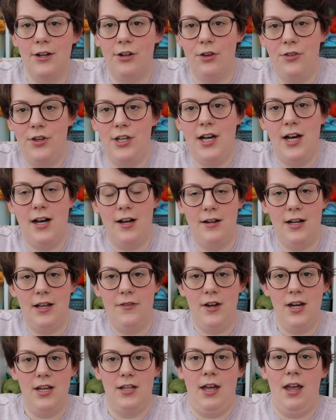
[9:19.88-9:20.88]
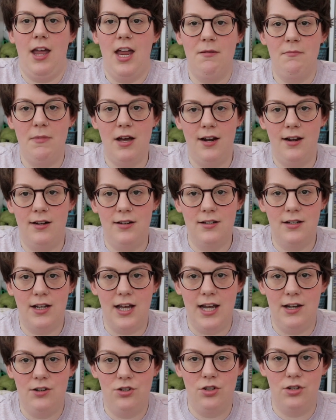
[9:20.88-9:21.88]
I got the yarn and then it came and
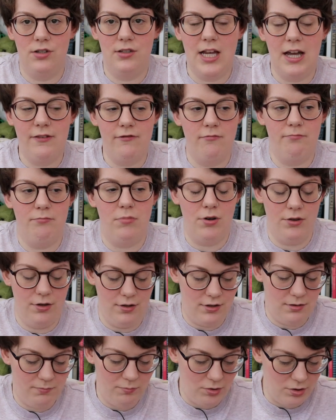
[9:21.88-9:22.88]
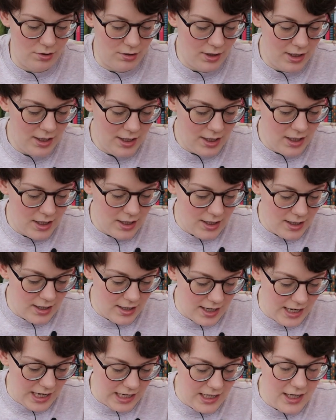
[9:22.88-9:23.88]
I just haven't bothered, but
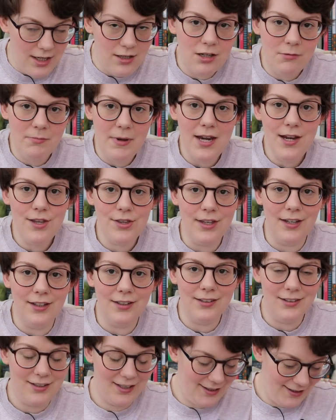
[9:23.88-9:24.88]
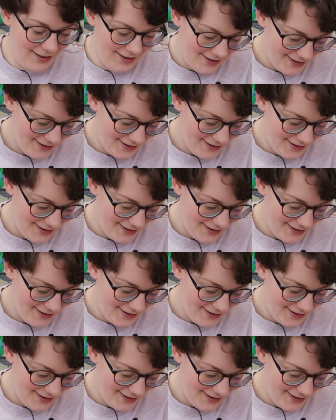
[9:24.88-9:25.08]
I need to make this.